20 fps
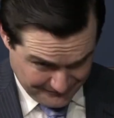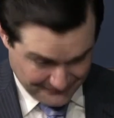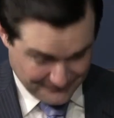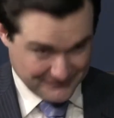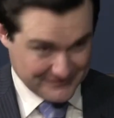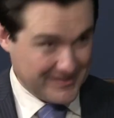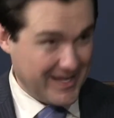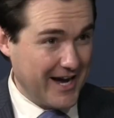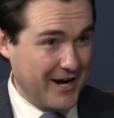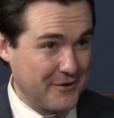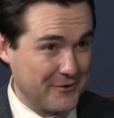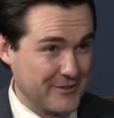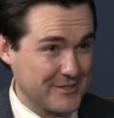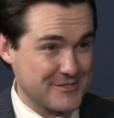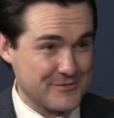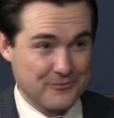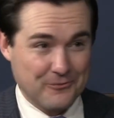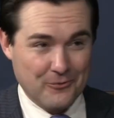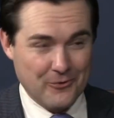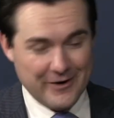now it's
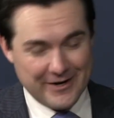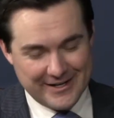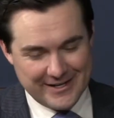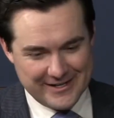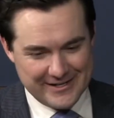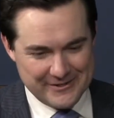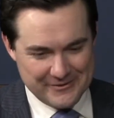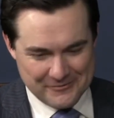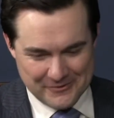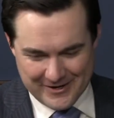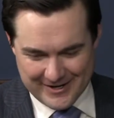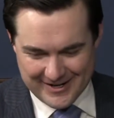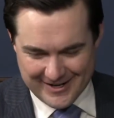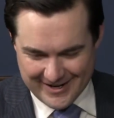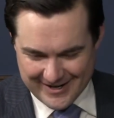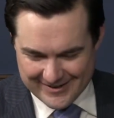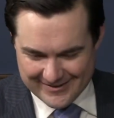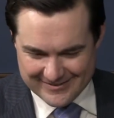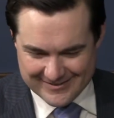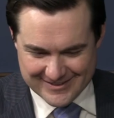way, way
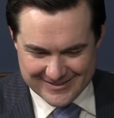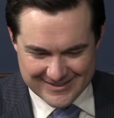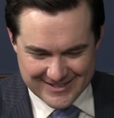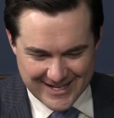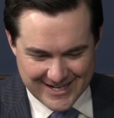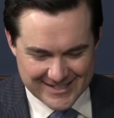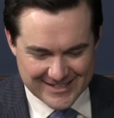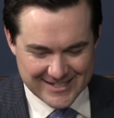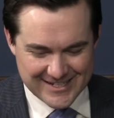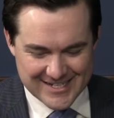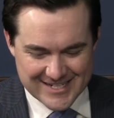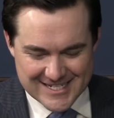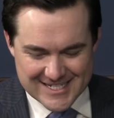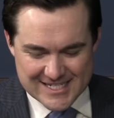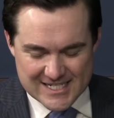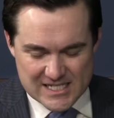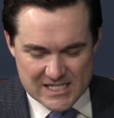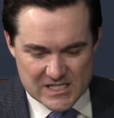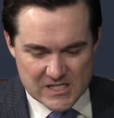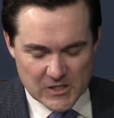higher than that.
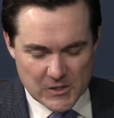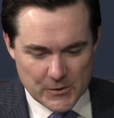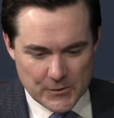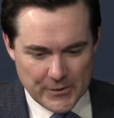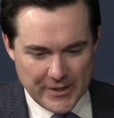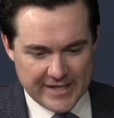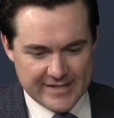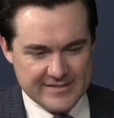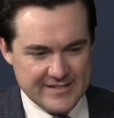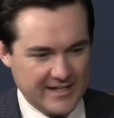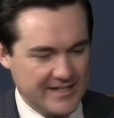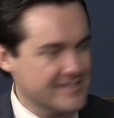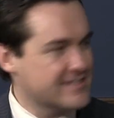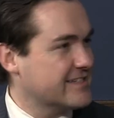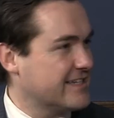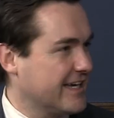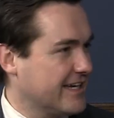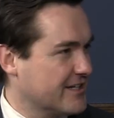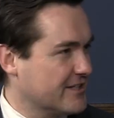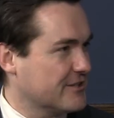So it does
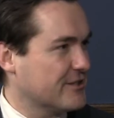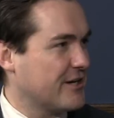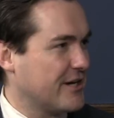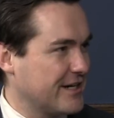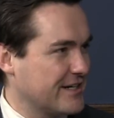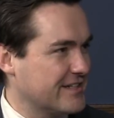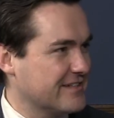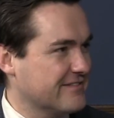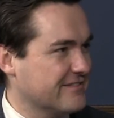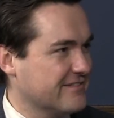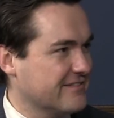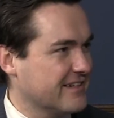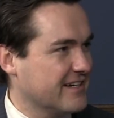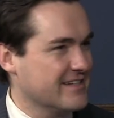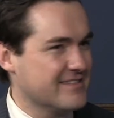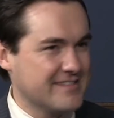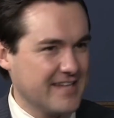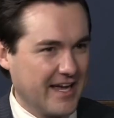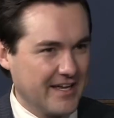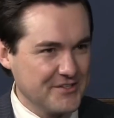get a lot of
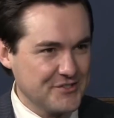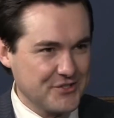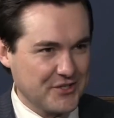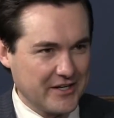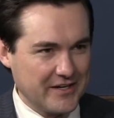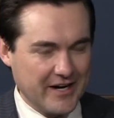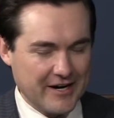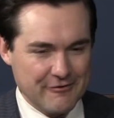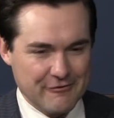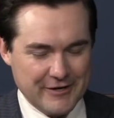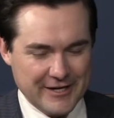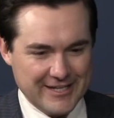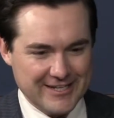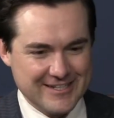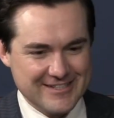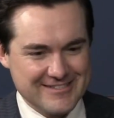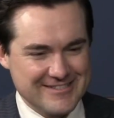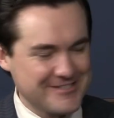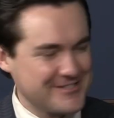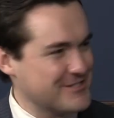attention. I ran
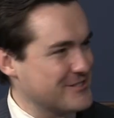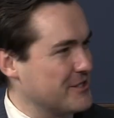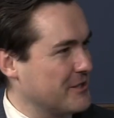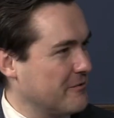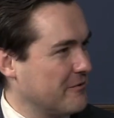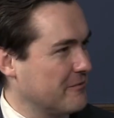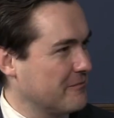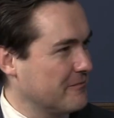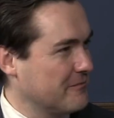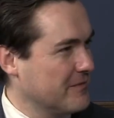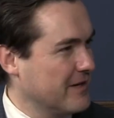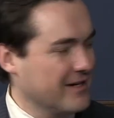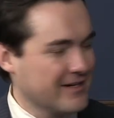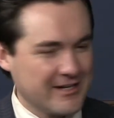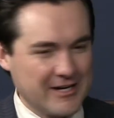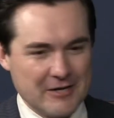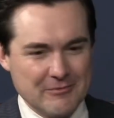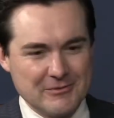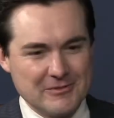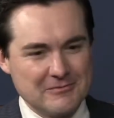into some
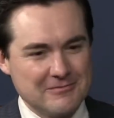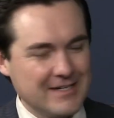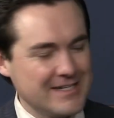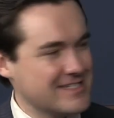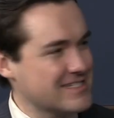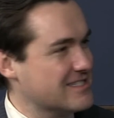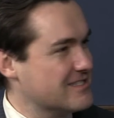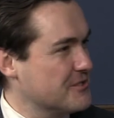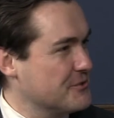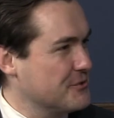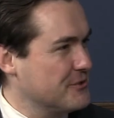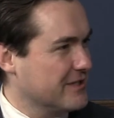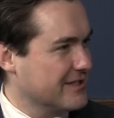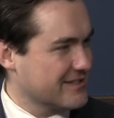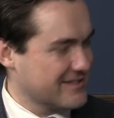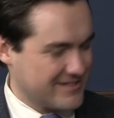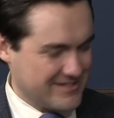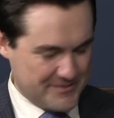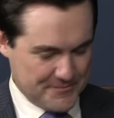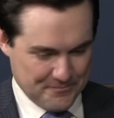couple of my
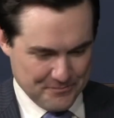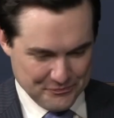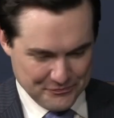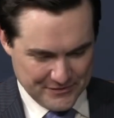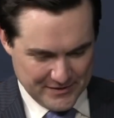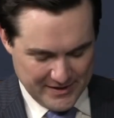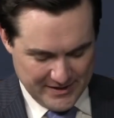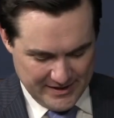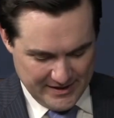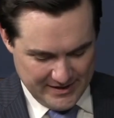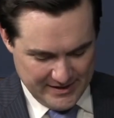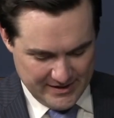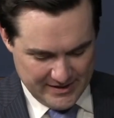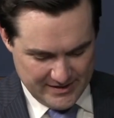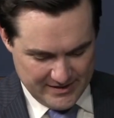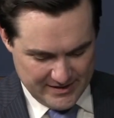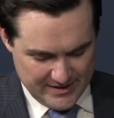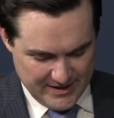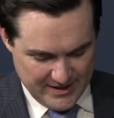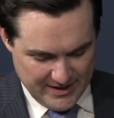students
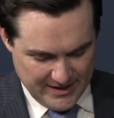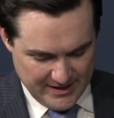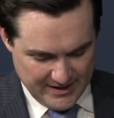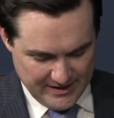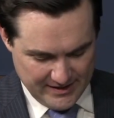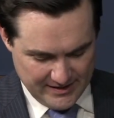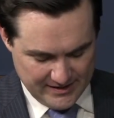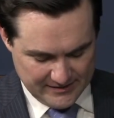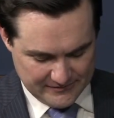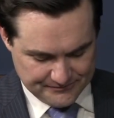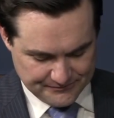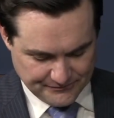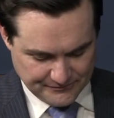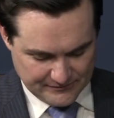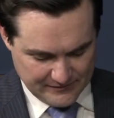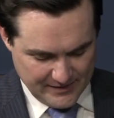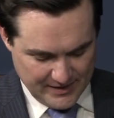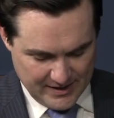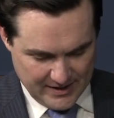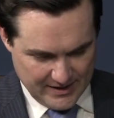in uh,
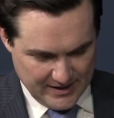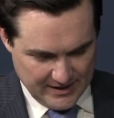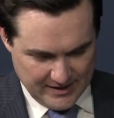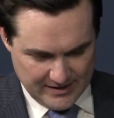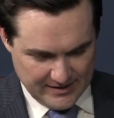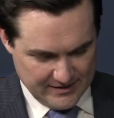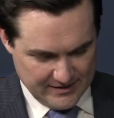uh,